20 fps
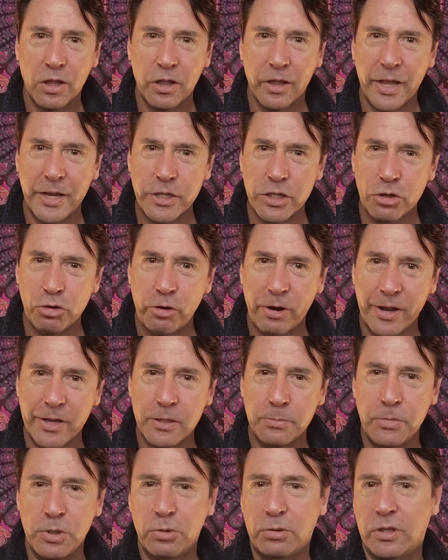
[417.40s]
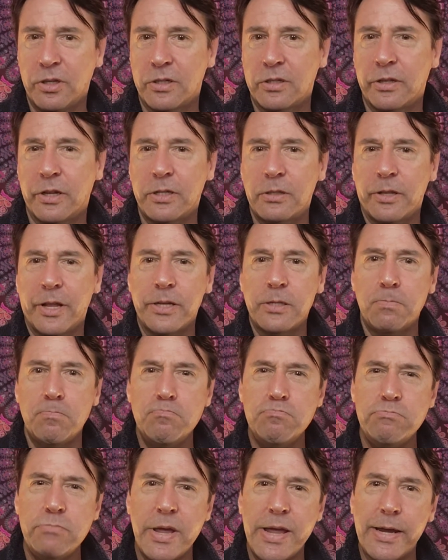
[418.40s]
let's transmute this. Let's
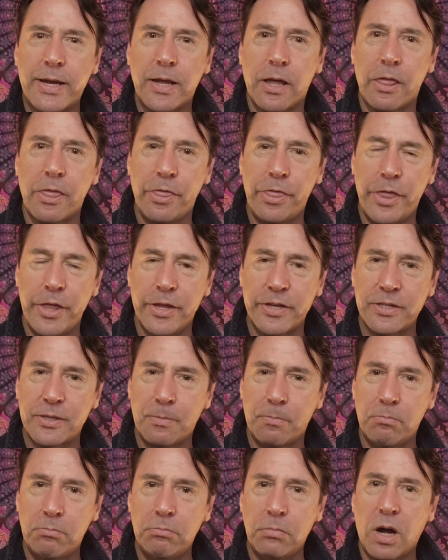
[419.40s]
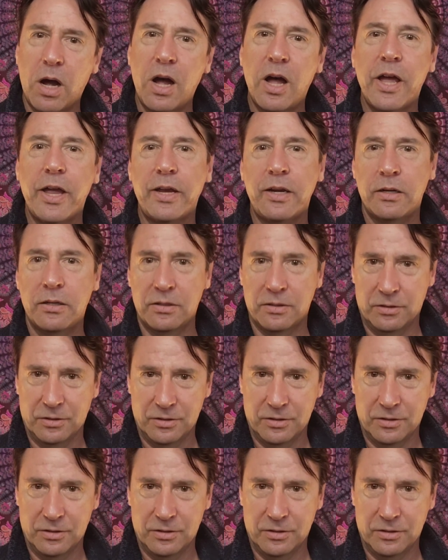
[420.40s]
make this mine.